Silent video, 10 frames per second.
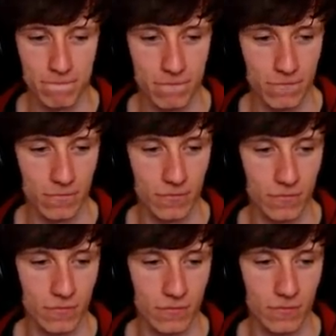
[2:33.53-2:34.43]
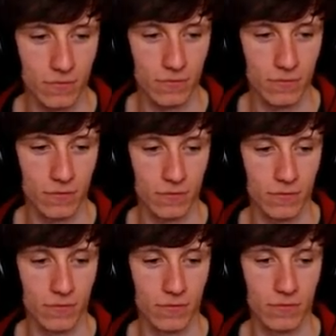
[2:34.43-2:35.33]

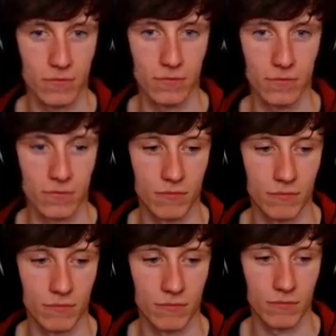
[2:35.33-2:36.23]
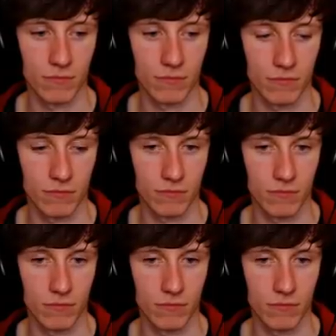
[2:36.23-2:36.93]
(silence)